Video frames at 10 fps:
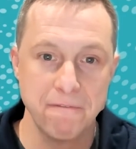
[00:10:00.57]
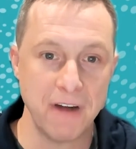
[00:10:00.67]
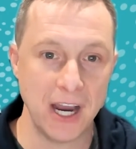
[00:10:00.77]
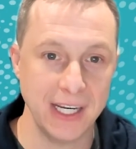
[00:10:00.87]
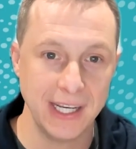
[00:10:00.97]

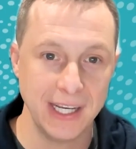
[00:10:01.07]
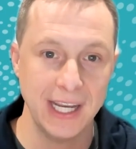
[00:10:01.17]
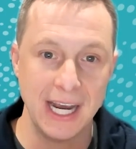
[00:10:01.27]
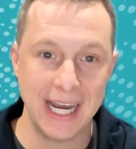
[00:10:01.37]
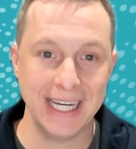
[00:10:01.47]
find
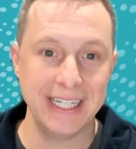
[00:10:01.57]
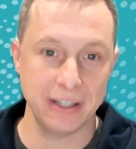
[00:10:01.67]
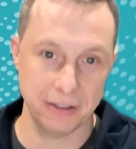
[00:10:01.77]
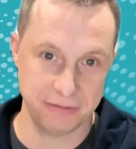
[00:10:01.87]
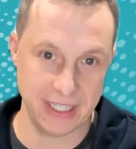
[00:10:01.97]
a kind
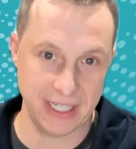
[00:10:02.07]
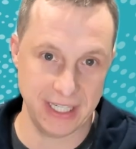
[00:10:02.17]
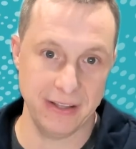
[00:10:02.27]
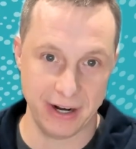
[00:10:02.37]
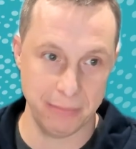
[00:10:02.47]
of
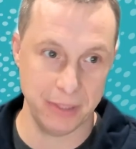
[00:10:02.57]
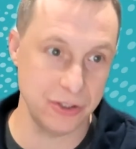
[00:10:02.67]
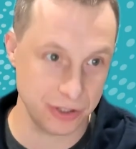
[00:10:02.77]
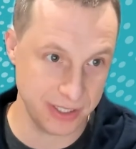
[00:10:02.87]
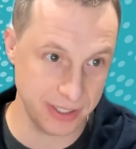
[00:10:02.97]
data that I'm
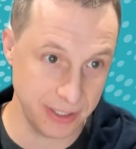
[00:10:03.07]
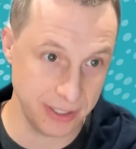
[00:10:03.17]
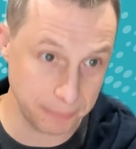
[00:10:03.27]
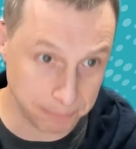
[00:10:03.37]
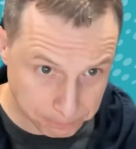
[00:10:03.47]
interested in?